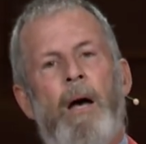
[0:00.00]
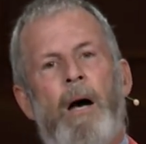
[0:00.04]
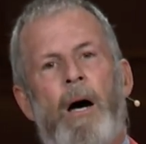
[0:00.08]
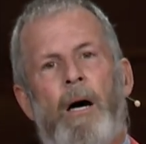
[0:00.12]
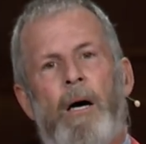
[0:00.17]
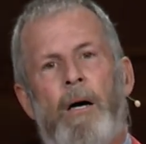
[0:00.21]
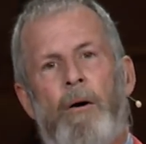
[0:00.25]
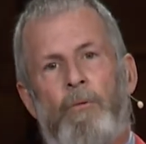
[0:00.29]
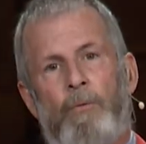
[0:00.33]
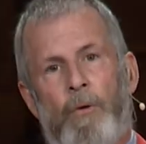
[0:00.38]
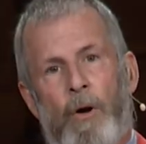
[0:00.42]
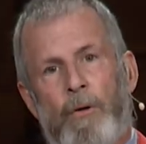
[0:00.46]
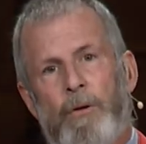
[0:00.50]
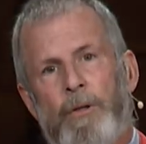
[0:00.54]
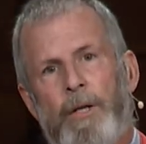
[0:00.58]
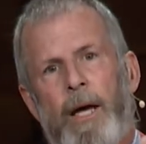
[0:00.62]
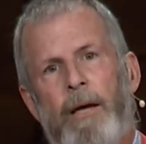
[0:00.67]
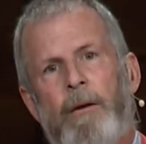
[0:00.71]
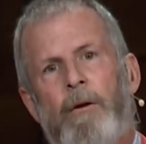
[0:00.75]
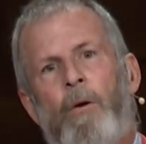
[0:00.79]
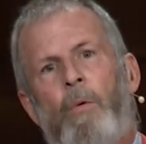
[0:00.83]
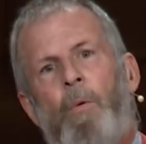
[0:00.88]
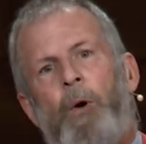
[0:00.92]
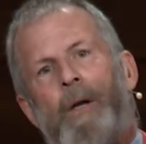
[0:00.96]
uh, rolled
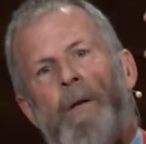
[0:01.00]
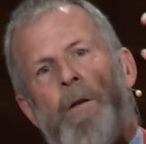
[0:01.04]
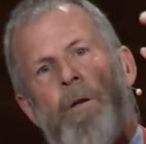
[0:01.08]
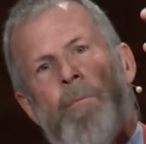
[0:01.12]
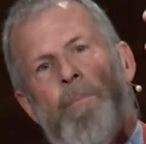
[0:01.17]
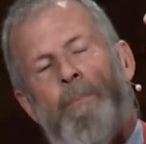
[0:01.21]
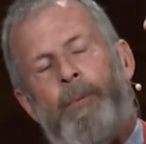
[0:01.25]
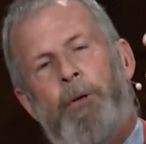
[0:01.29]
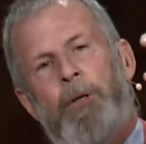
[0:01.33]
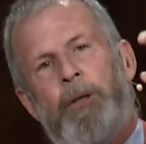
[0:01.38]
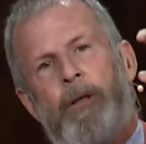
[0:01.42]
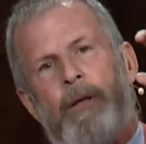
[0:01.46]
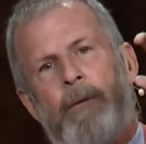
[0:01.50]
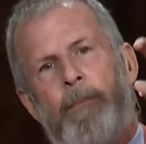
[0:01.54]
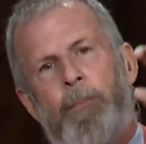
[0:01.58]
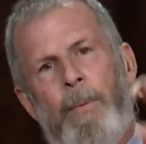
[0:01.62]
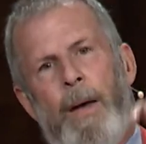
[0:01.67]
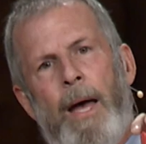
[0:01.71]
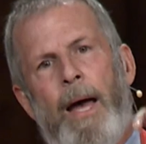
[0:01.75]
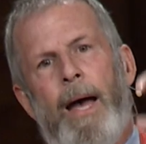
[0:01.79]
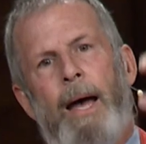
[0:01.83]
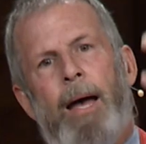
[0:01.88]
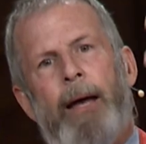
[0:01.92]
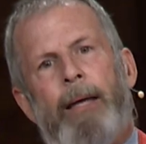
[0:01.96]
down her window, put the
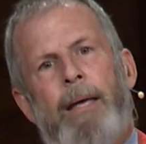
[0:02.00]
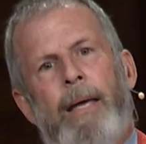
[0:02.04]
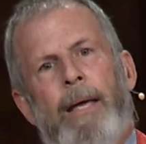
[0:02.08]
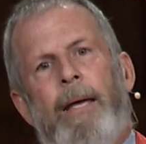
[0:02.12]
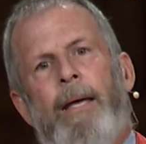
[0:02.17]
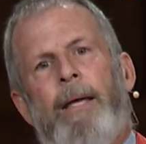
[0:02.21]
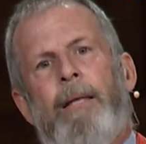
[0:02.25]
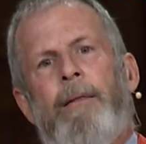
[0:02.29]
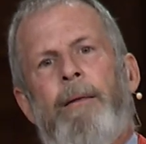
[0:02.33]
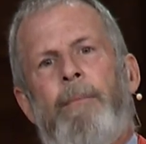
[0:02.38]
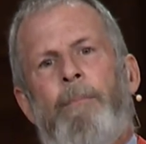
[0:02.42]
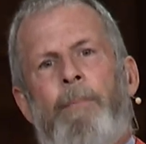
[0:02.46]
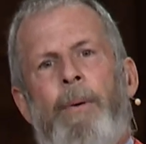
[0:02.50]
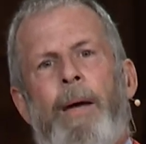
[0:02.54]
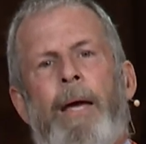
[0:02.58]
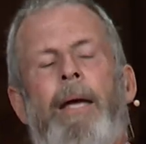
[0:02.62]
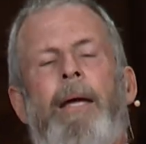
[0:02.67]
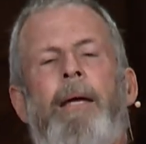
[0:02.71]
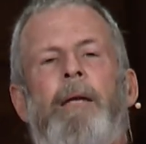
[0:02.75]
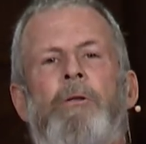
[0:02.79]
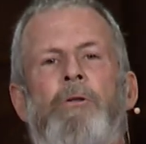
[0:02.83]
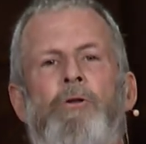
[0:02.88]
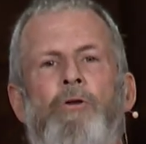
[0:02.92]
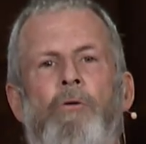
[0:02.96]
bag in the
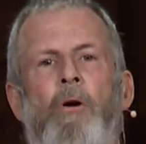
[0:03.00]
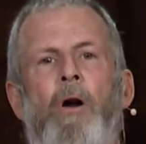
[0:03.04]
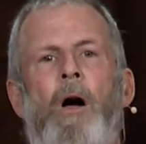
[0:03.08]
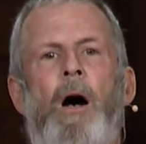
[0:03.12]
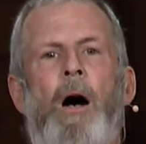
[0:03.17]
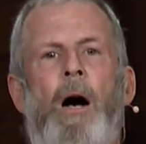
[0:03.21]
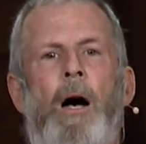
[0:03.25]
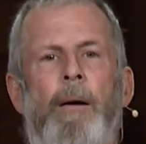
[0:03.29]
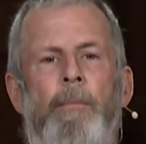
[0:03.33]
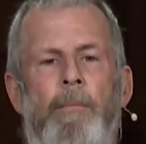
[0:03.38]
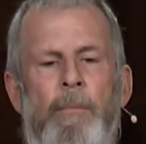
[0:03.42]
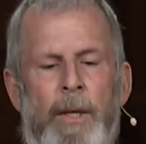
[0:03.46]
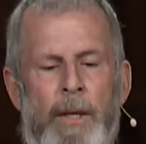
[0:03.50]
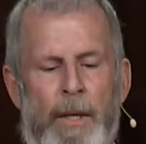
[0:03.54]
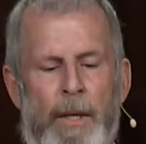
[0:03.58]
bank drop.